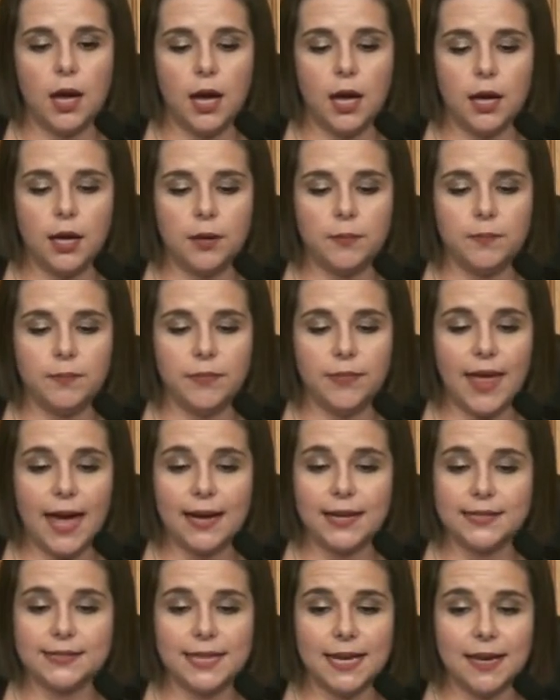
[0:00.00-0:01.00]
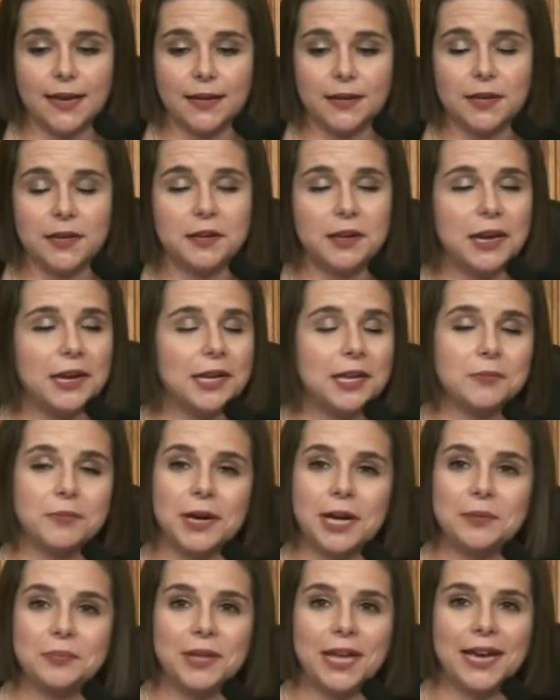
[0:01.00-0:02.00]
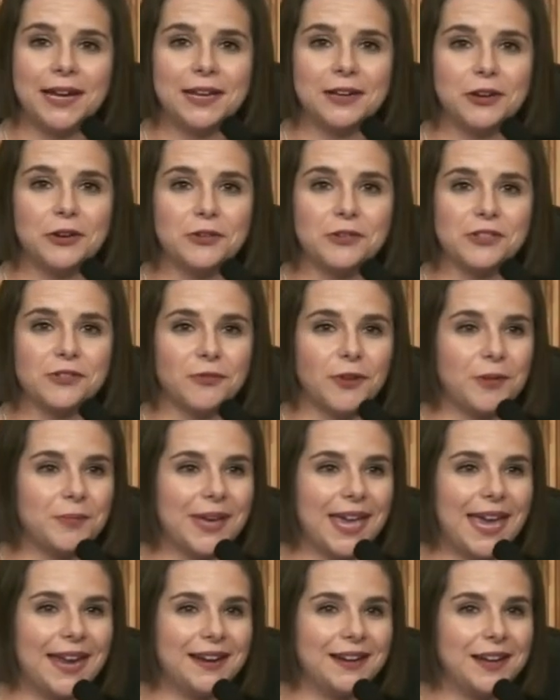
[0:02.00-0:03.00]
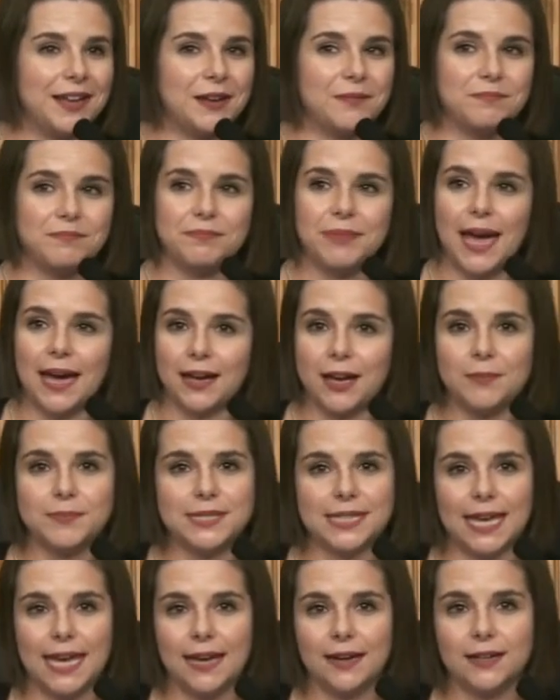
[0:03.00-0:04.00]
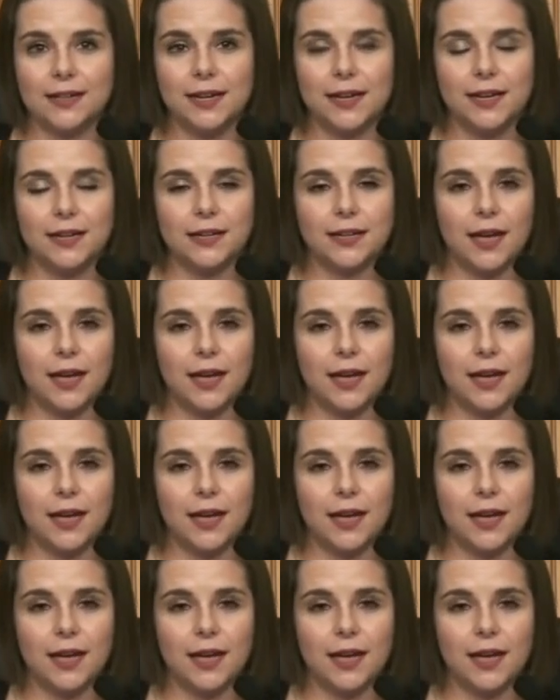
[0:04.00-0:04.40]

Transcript: Um, that is a Canadian pipeline. It goes from Canada and back up to Canada.